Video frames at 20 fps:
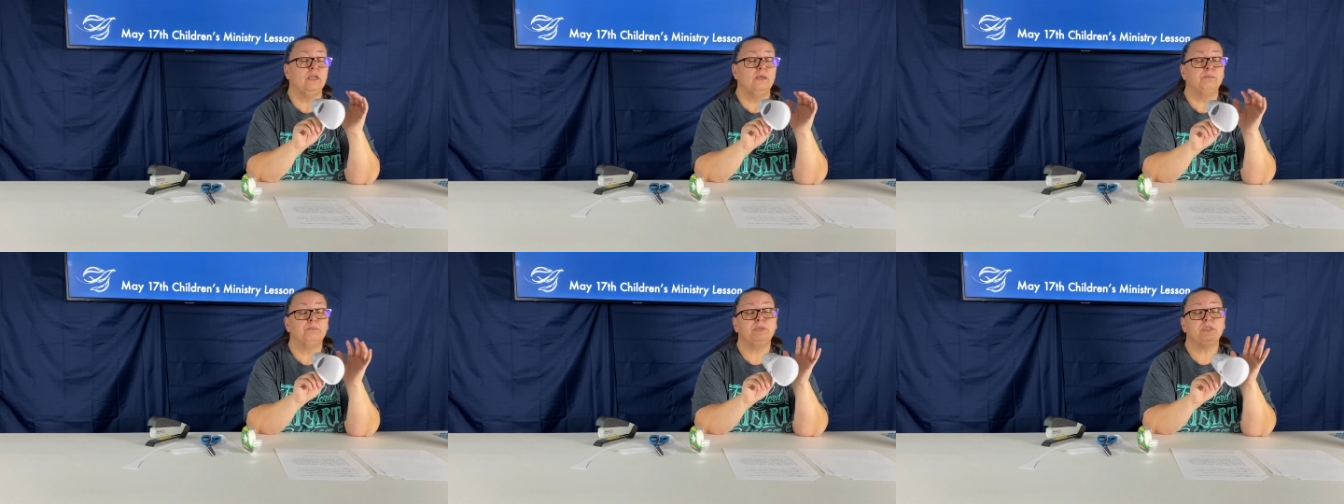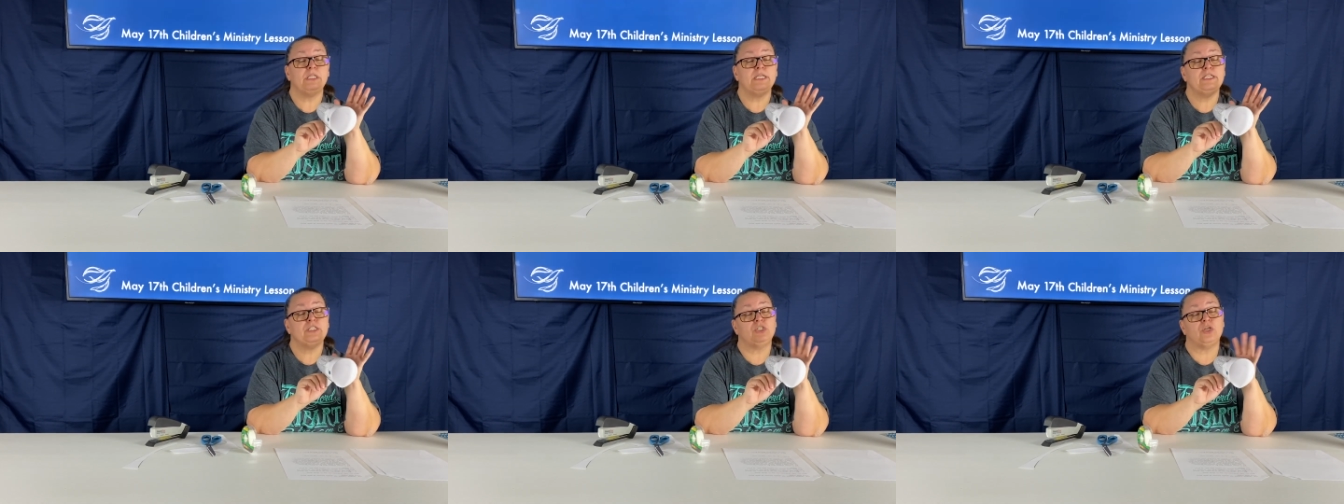
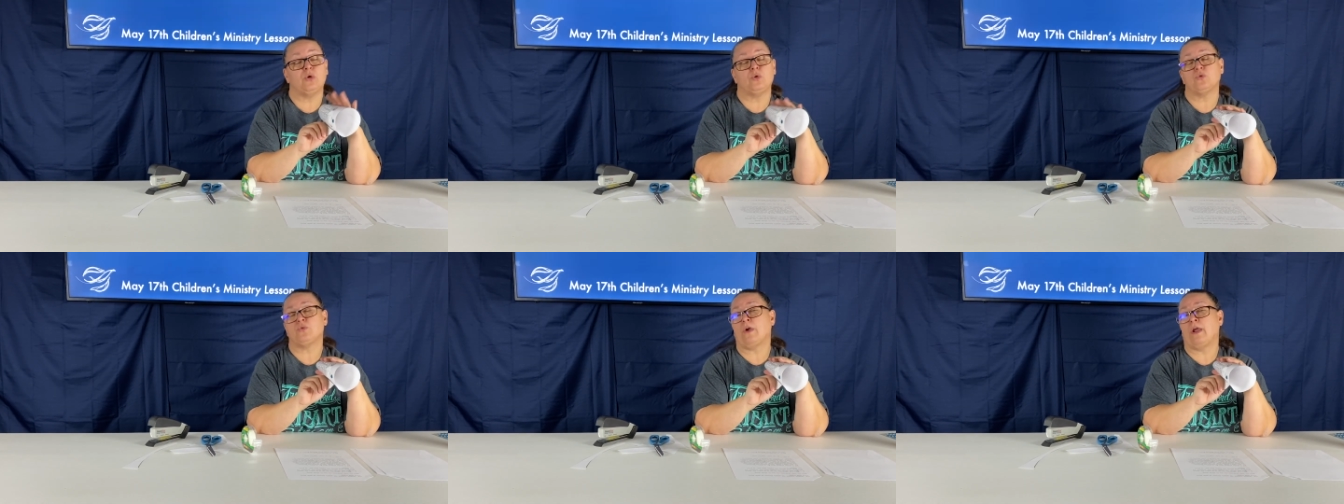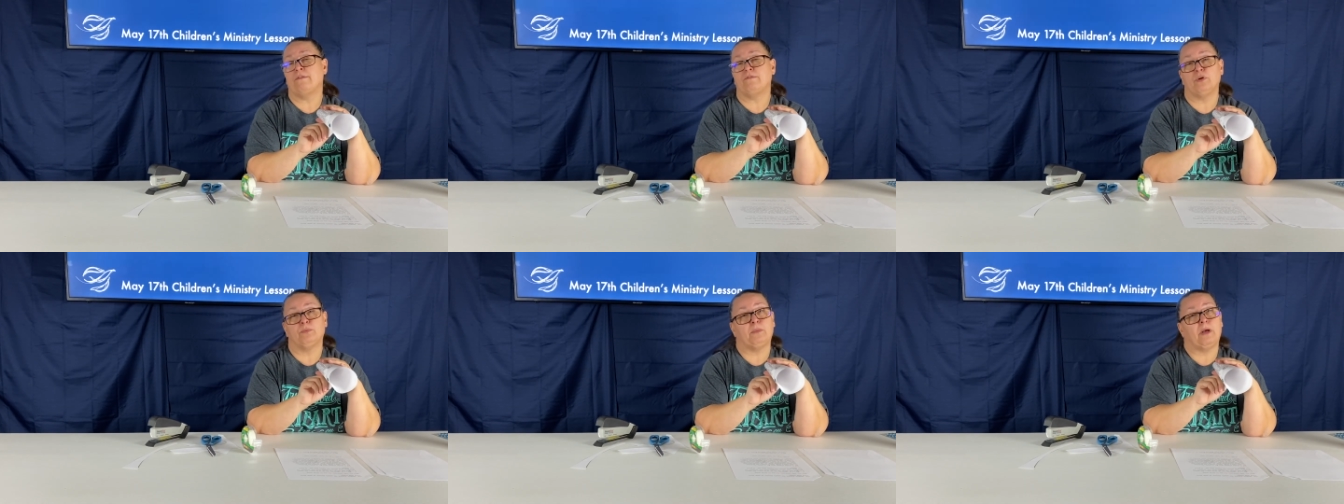Please don't
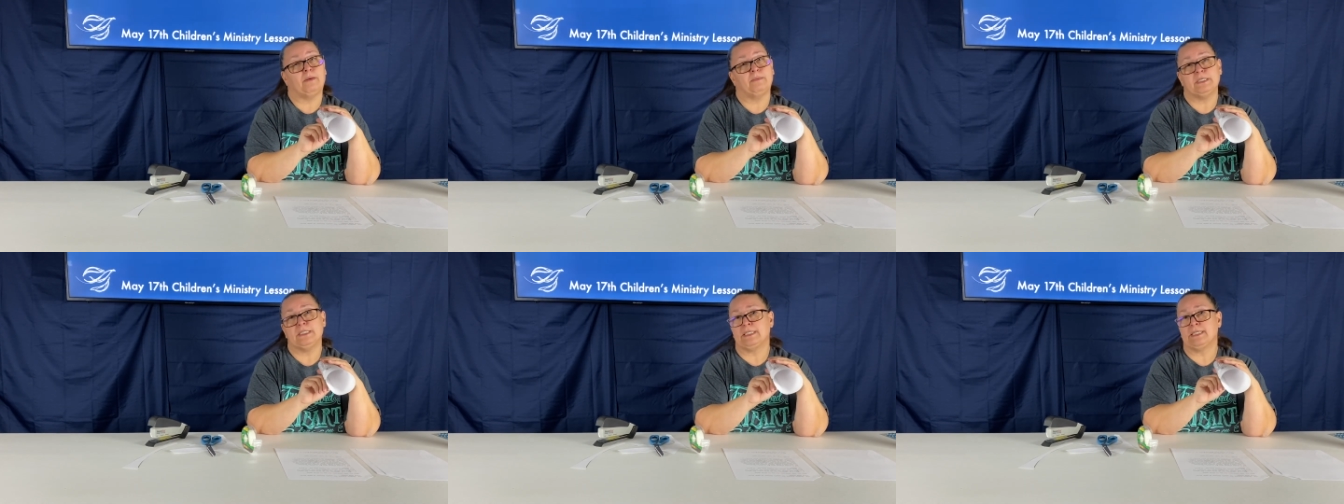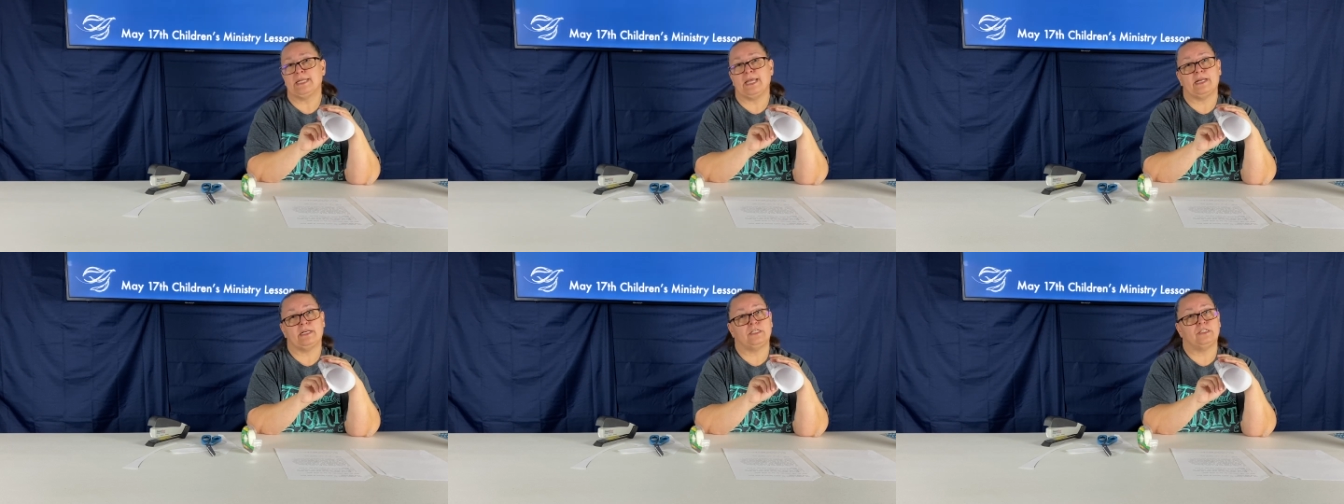drive your mommies
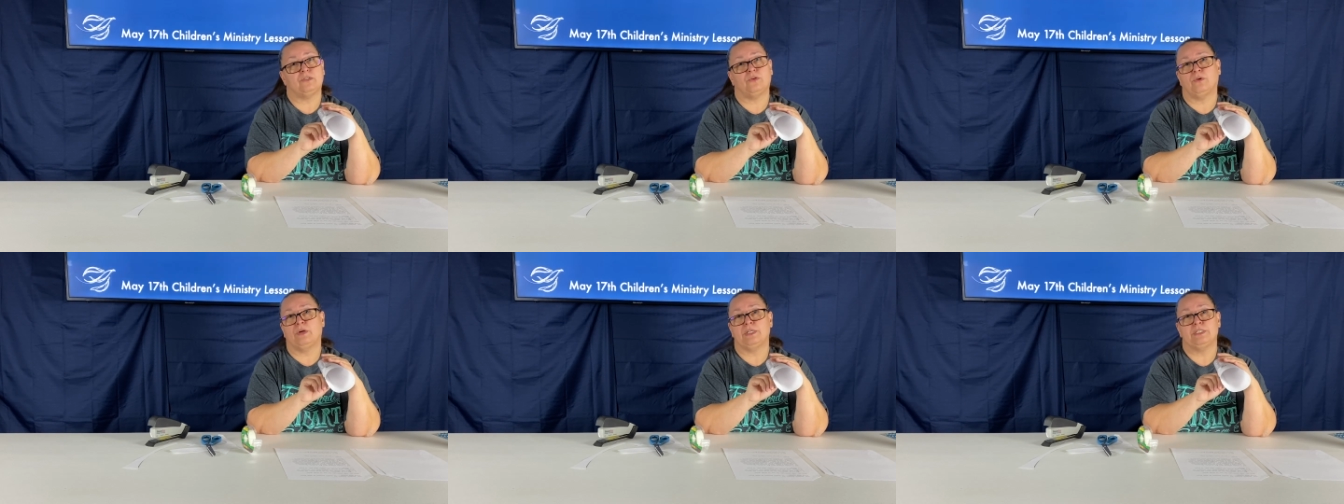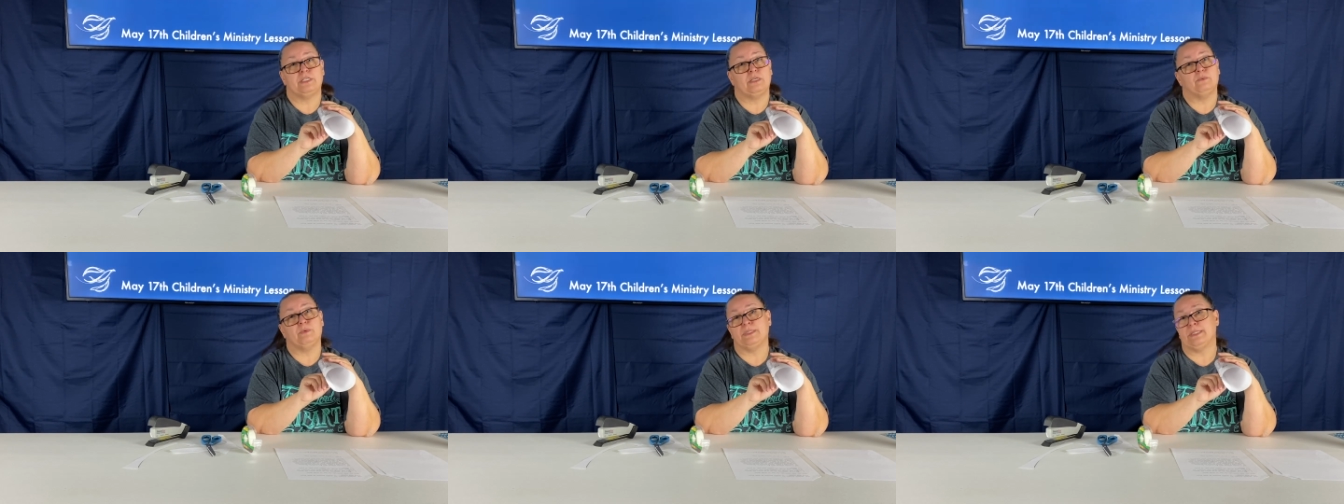and daddies
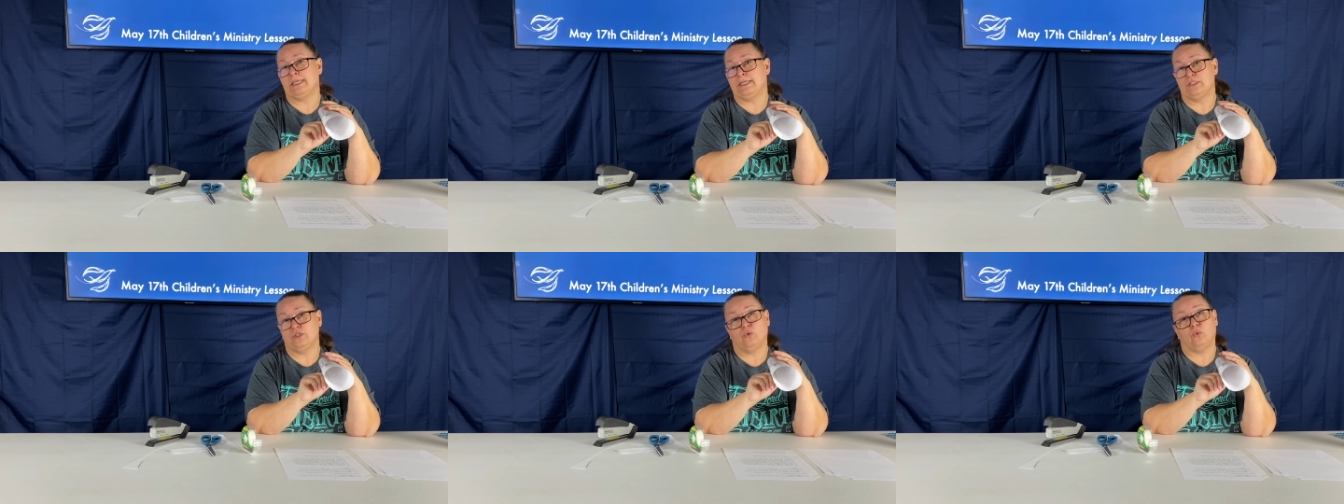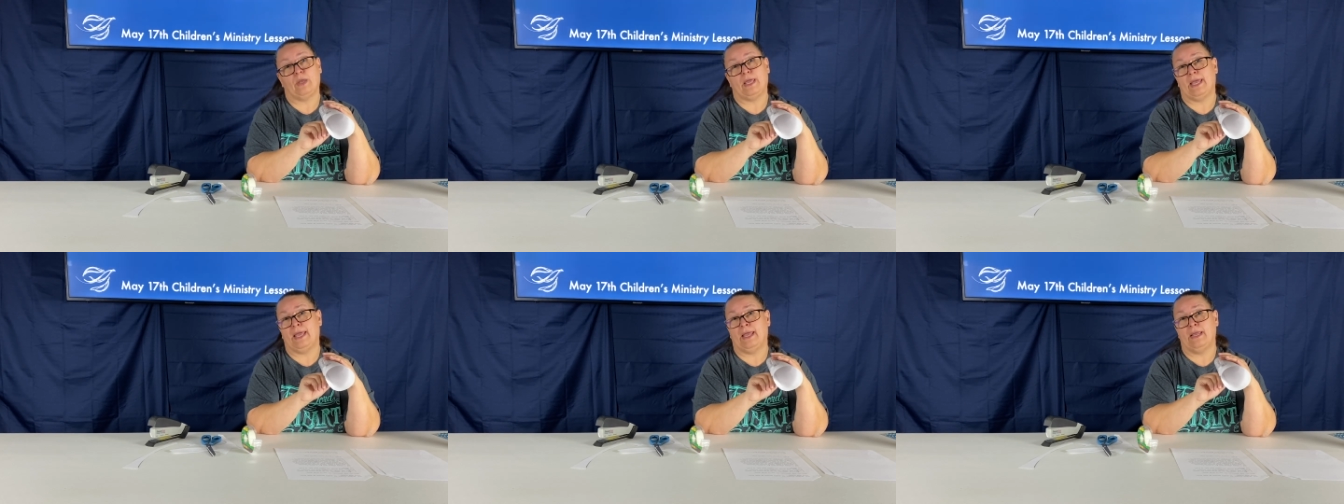crazy with these,
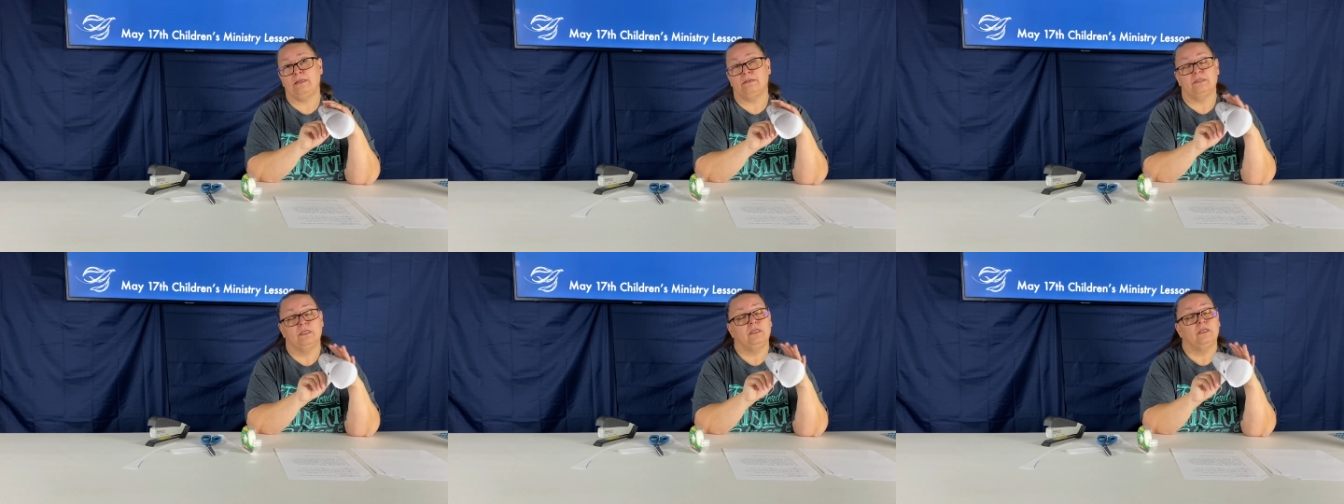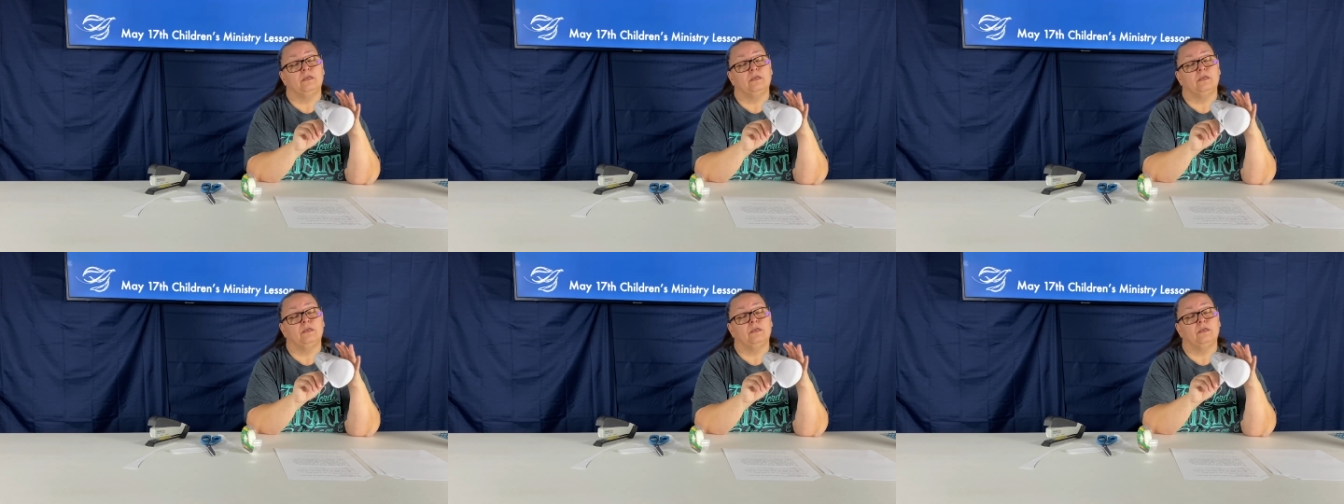okay?